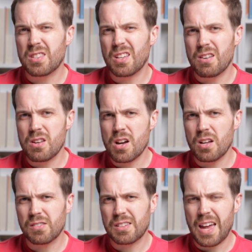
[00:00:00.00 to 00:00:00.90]
that
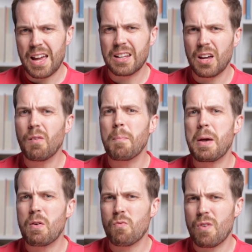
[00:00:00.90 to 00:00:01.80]
nuts can go a
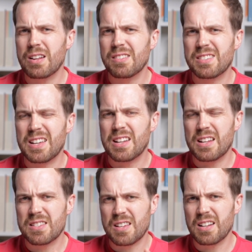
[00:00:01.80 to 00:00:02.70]
bit rancid
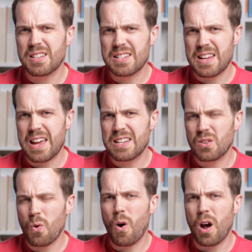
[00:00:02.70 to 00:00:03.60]
and start to
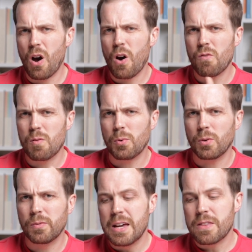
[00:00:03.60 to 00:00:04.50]
taste quite horrible.